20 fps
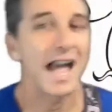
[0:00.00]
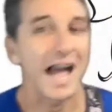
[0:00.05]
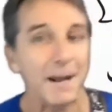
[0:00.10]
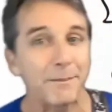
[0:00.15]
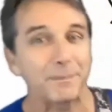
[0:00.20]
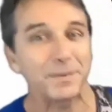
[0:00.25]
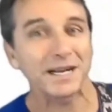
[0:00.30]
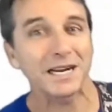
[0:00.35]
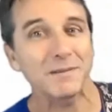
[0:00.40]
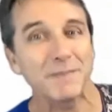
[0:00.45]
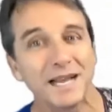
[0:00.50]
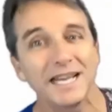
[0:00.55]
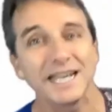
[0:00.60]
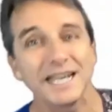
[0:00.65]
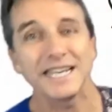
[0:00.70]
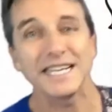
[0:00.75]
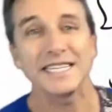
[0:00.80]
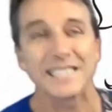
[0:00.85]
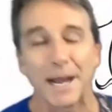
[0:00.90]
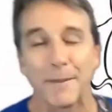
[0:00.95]
Hop, little
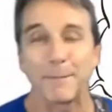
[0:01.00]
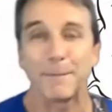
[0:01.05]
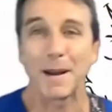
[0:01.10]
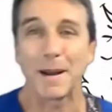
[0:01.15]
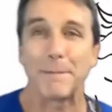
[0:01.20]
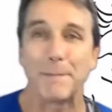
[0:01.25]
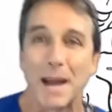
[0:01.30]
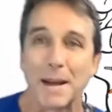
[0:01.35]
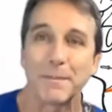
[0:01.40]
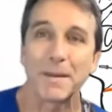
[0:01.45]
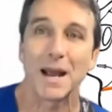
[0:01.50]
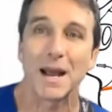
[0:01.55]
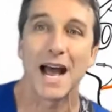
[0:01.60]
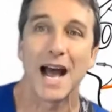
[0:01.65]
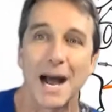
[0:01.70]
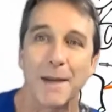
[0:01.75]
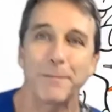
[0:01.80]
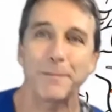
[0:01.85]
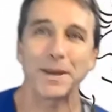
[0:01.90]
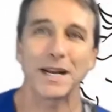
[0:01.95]
bunnies, hop, hop, hop,
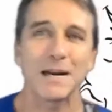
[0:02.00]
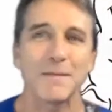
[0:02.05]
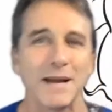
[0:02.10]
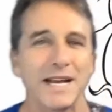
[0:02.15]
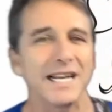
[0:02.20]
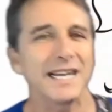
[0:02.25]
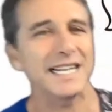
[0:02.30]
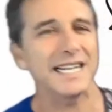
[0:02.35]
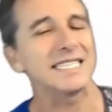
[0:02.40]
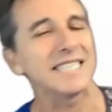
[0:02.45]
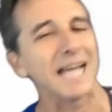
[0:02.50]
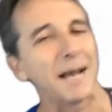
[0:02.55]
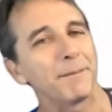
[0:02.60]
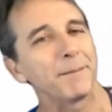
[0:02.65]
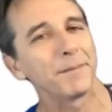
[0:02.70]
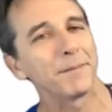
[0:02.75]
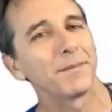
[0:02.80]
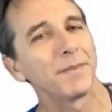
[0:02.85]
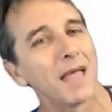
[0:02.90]
hop, little bunnies, hop.